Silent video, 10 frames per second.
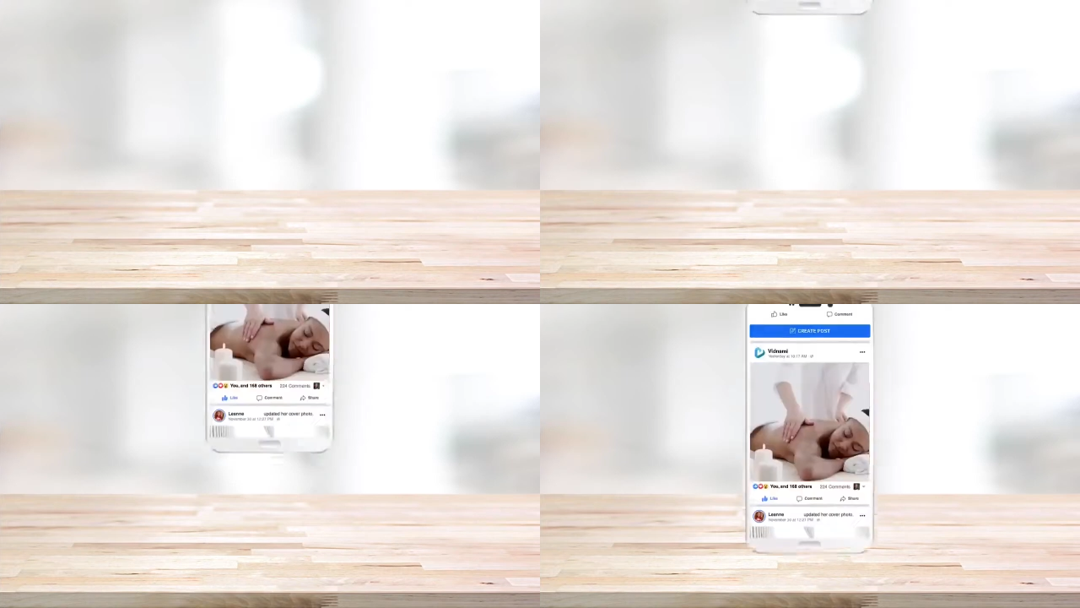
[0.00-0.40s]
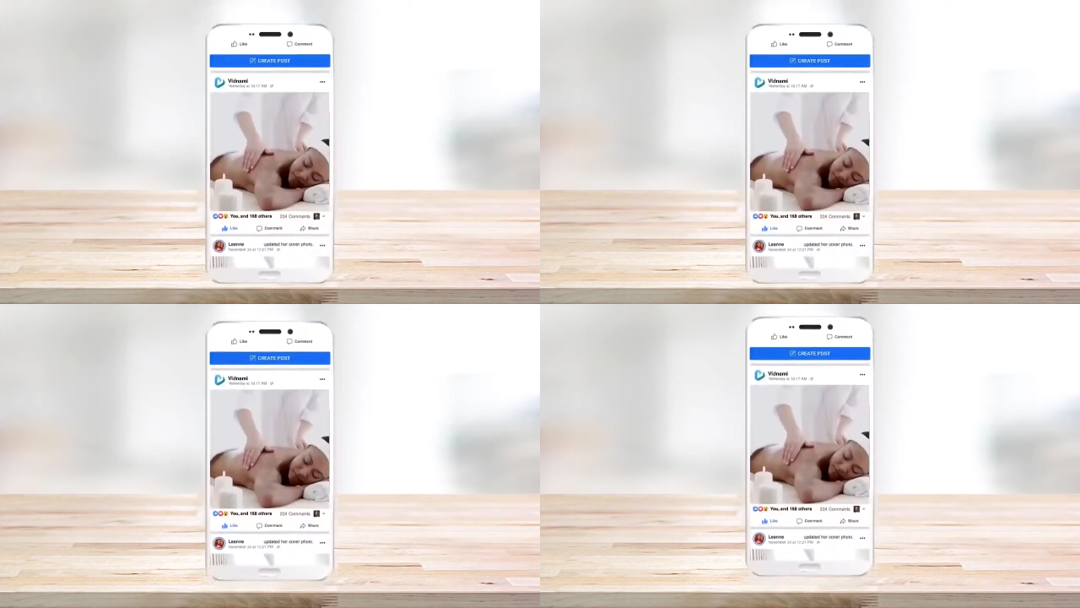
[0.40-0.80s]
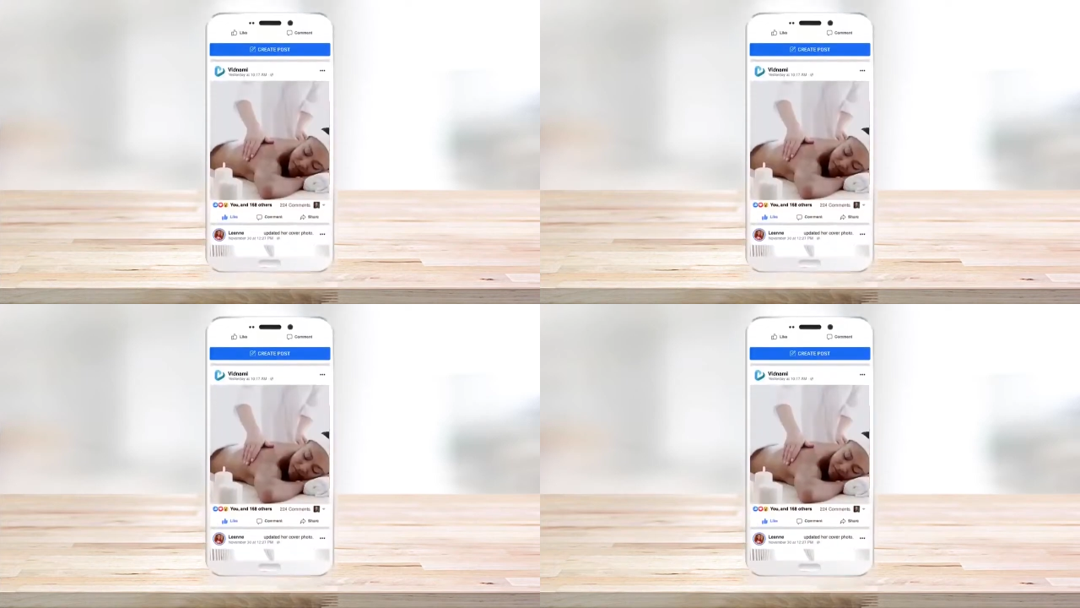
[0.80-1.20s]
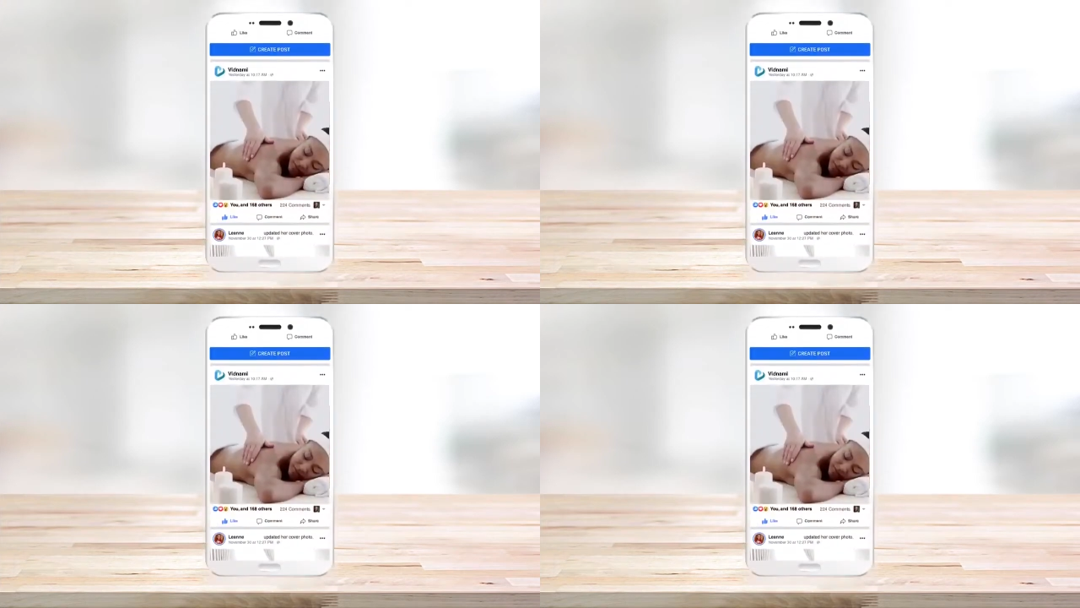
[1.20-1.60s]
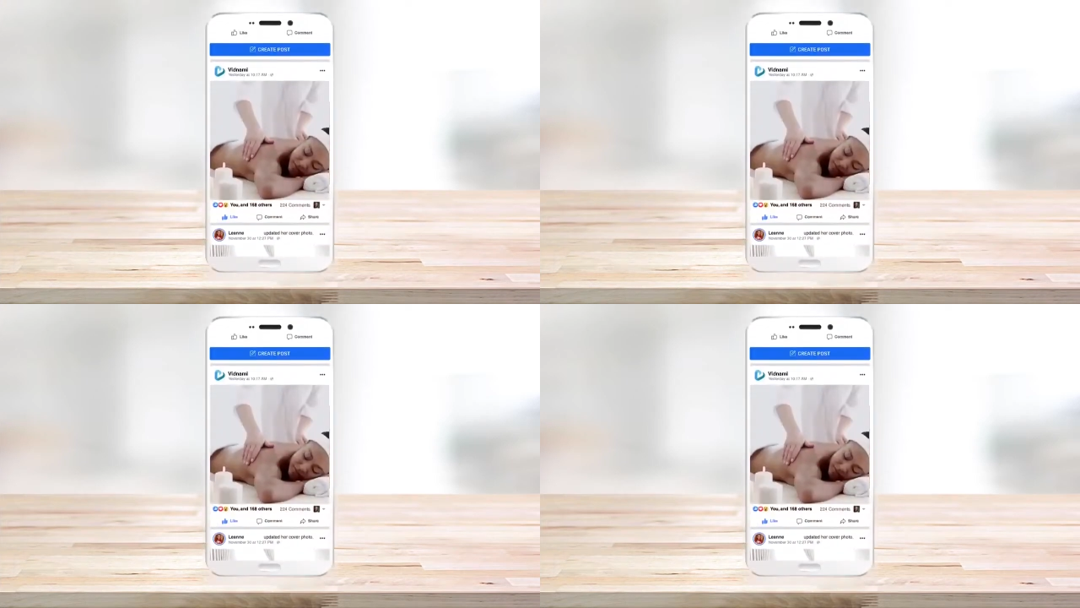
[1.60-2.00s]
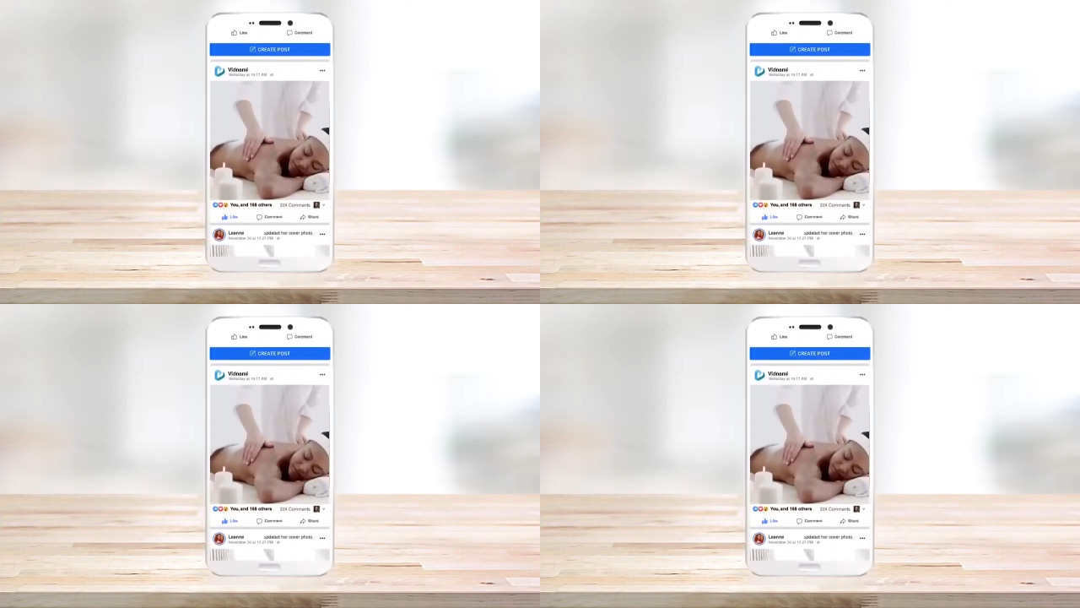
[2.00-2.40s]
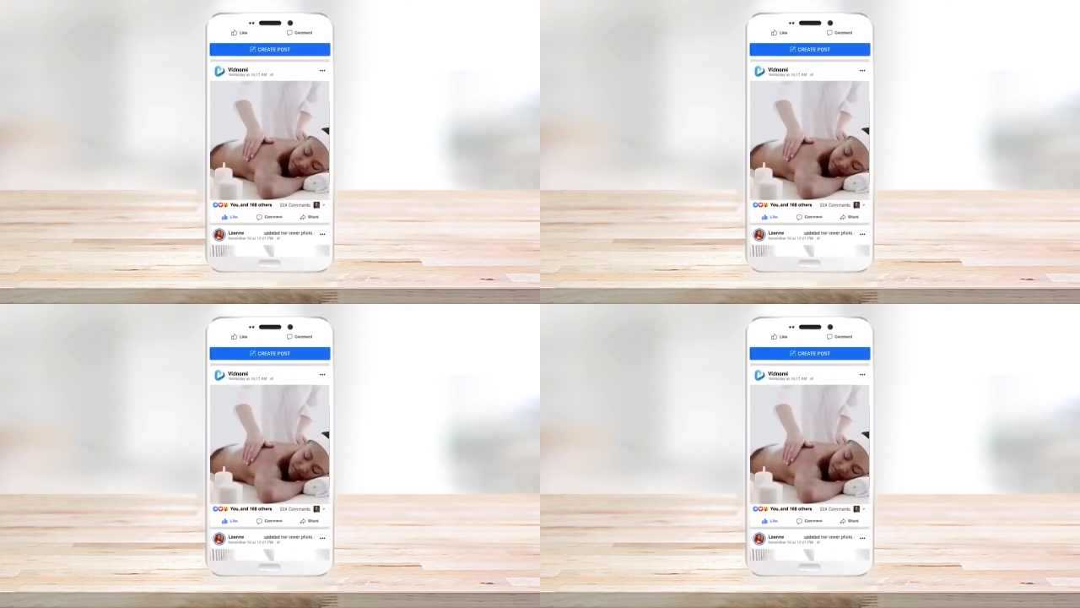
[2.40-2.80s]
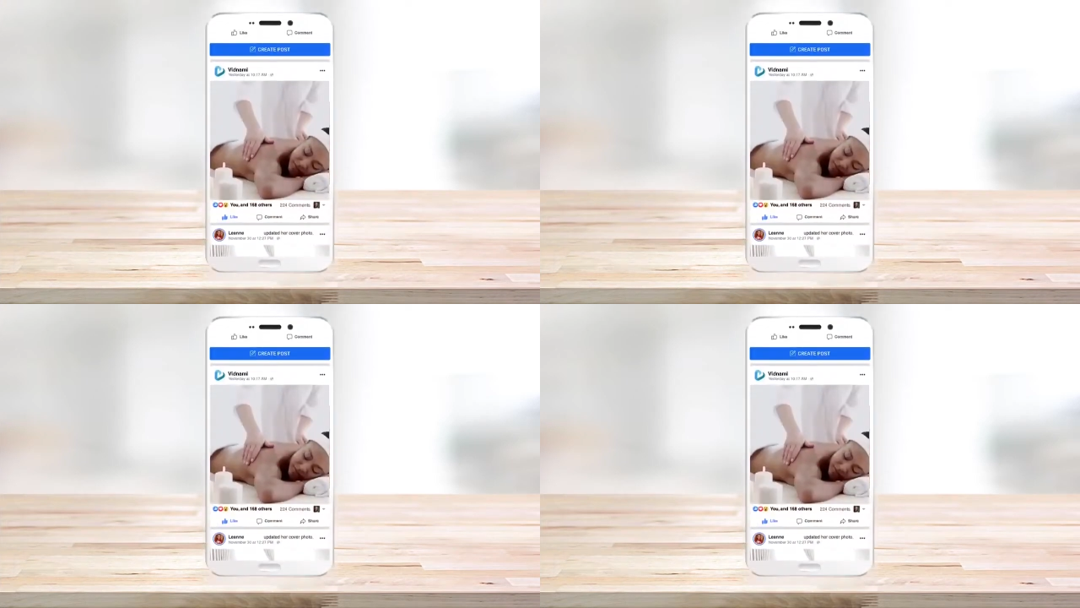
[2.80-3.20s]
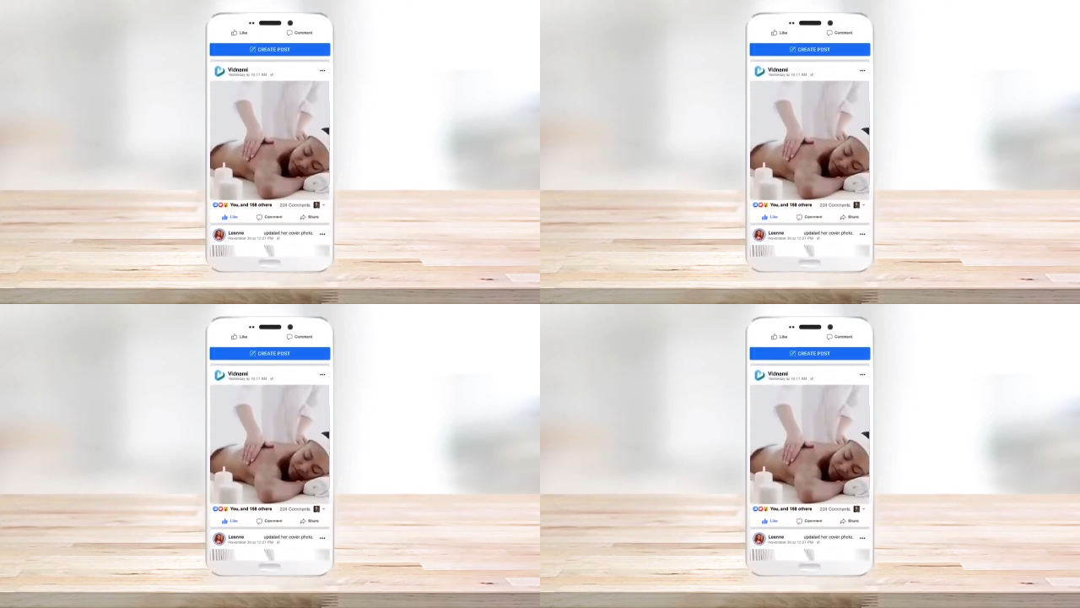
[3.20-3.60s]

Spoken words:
(no speaker visible)